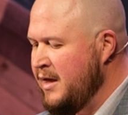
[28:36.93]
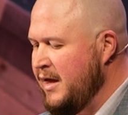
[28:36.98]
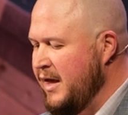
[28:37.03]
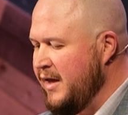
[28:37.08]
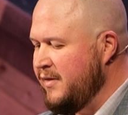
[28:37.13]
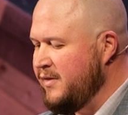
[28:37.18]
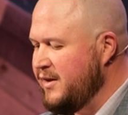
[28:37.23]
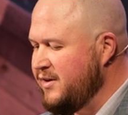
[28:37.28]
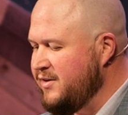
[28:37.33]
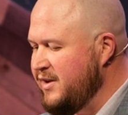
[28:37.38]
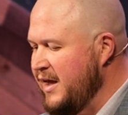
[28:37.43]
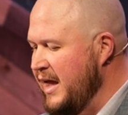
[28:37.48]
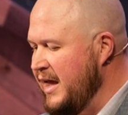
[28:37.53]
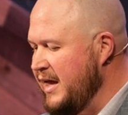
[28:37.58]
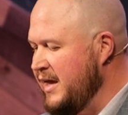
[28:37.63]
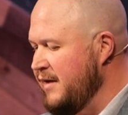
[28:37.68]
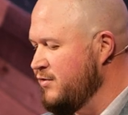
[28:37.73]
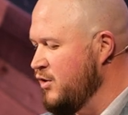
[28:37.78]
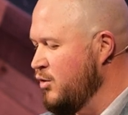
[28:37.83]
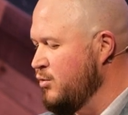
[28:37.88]
in the
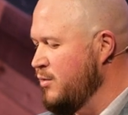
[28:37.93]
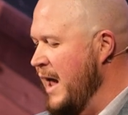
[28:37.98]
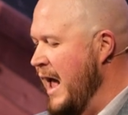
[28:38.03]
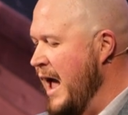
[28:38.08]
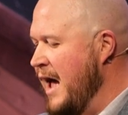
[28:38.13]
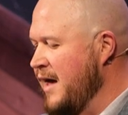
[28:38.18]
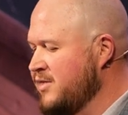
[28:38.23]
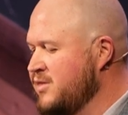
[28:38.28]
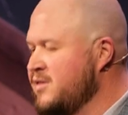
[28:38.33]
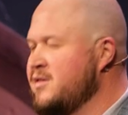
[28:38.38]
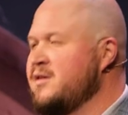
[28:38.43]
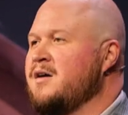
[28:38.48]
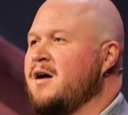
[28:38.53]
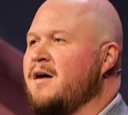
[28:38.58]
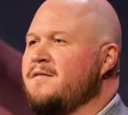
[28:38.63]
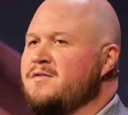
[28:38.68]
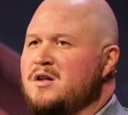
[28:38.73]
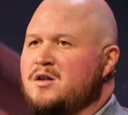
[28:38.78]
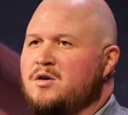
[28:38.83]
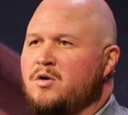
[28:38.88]
day of the wrath
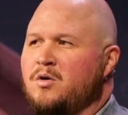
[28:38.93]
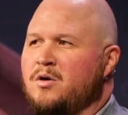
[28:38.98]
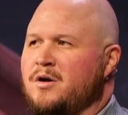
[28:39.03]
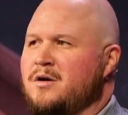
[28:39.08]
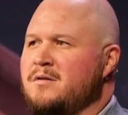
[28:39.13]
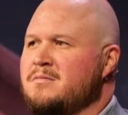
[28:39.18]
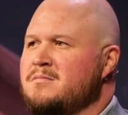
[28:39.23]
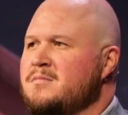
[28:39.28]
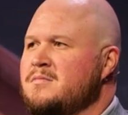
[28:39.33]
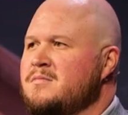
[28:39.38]
of the Lord.